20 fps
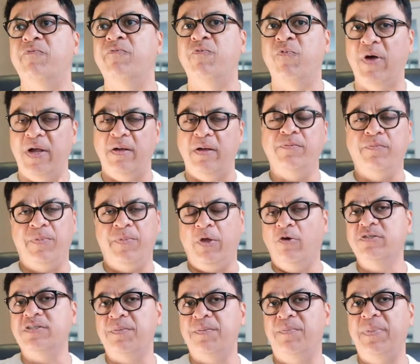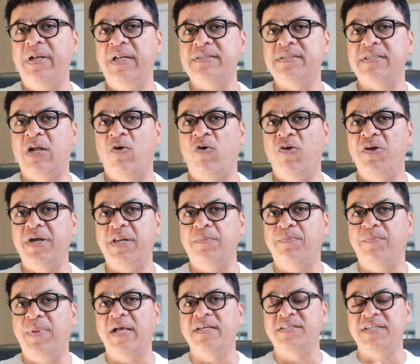for, because the bill is now already
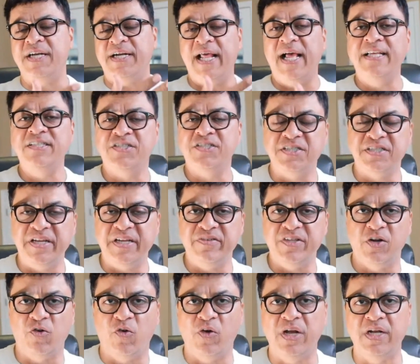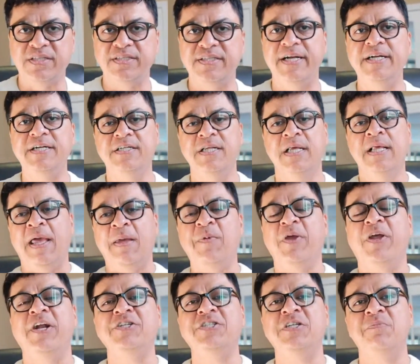passed, it has received the royal assent.
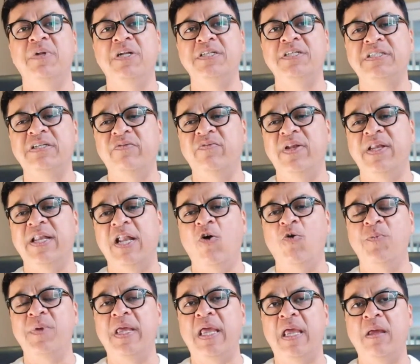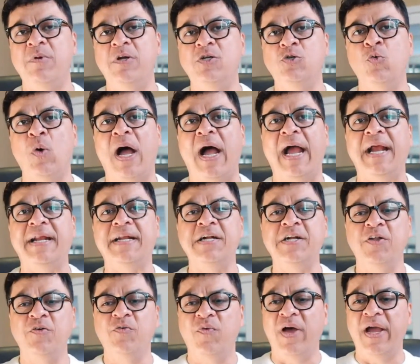Immigration minister will now be able to
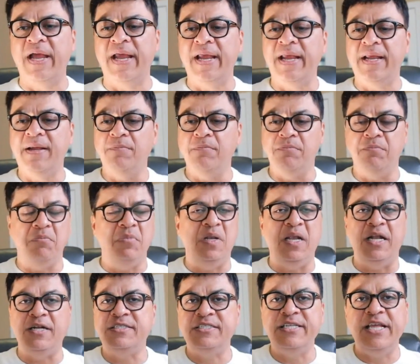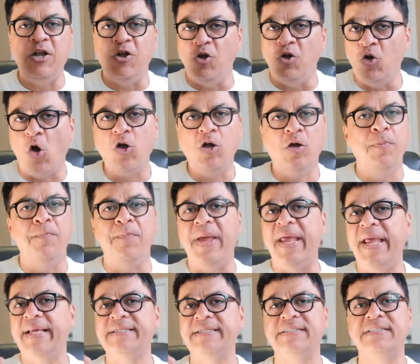identify, let's say,
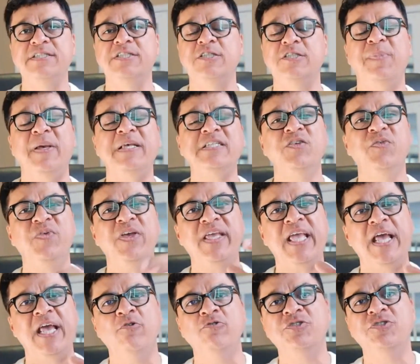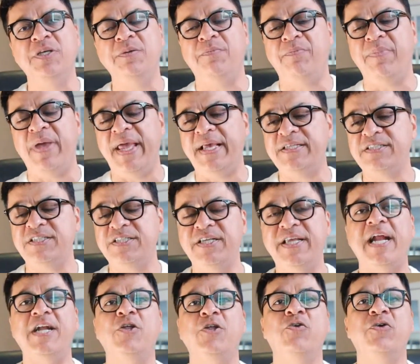NOC-based, specific NOC-based
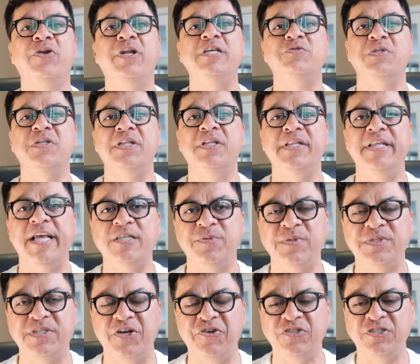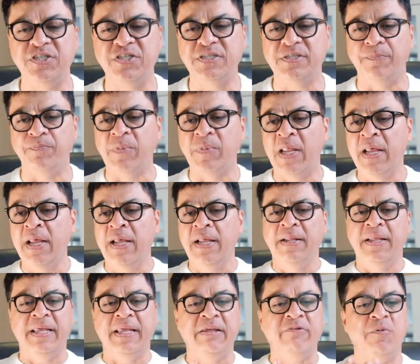categories within the express entry system.
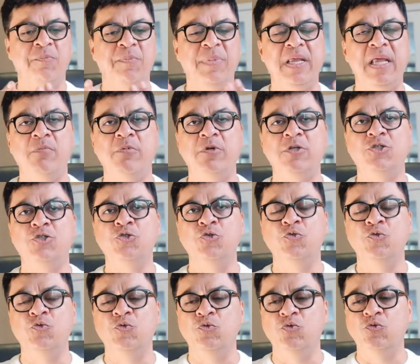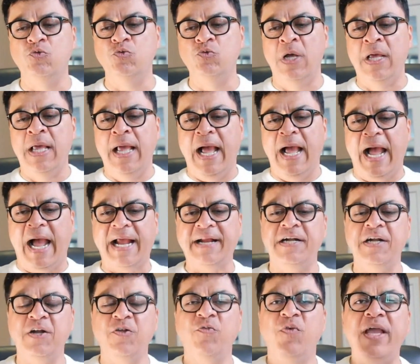He would be able to
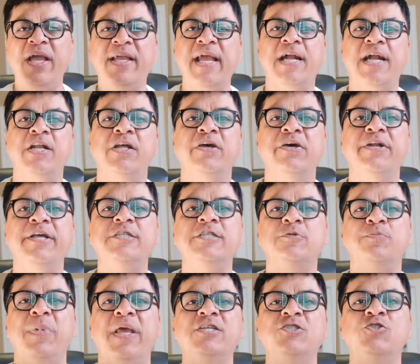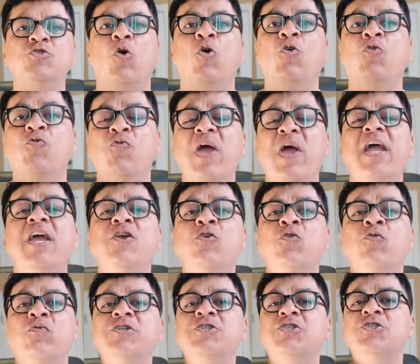identify categories based on where you
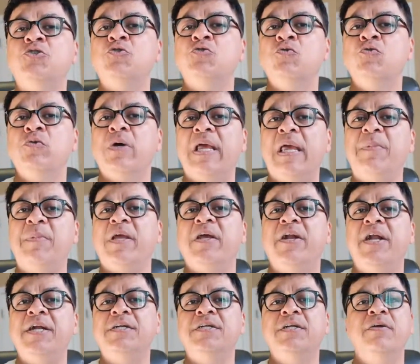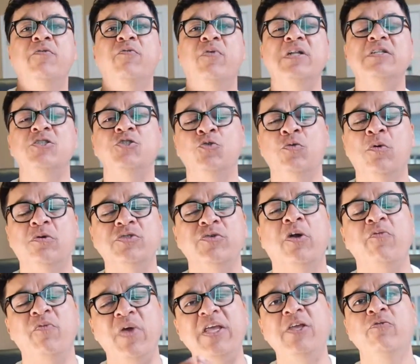wish to immigrate once you
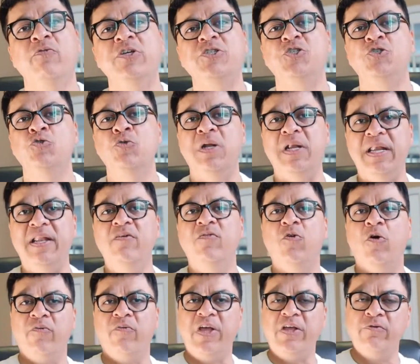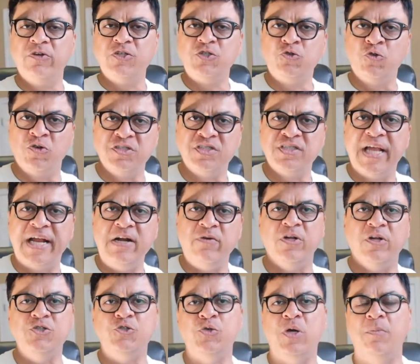sorry where you wish to live or where you wish to reside
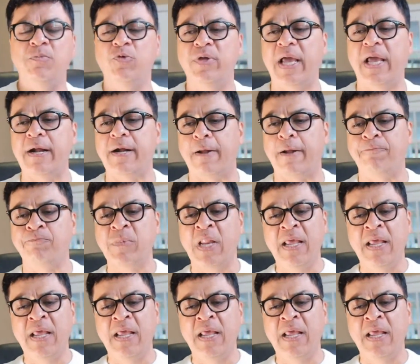once you come to canada